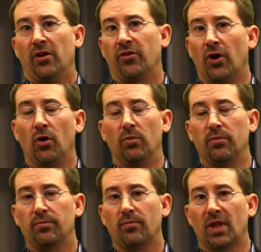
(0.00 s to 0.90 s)
So
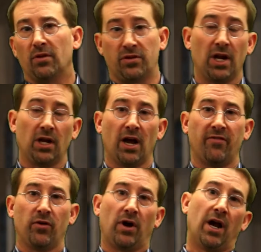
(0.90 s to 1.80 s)
the lieutenant
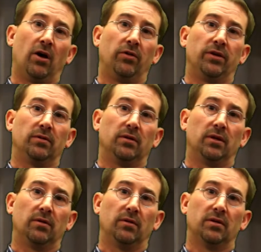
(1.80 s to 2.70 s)
governor held
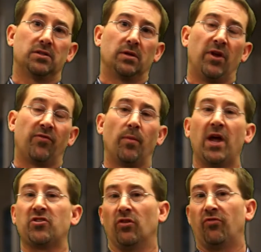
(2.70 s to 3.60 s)
some
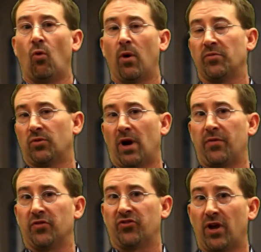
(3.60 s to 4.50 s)
informational forums
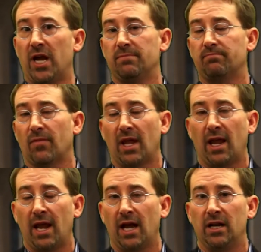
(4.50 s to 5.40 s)
throughout the state,
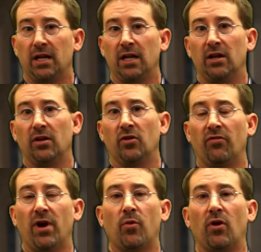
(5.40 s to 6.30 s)
and in
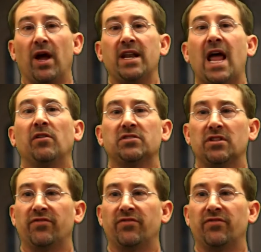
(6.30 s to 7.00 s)
November announced the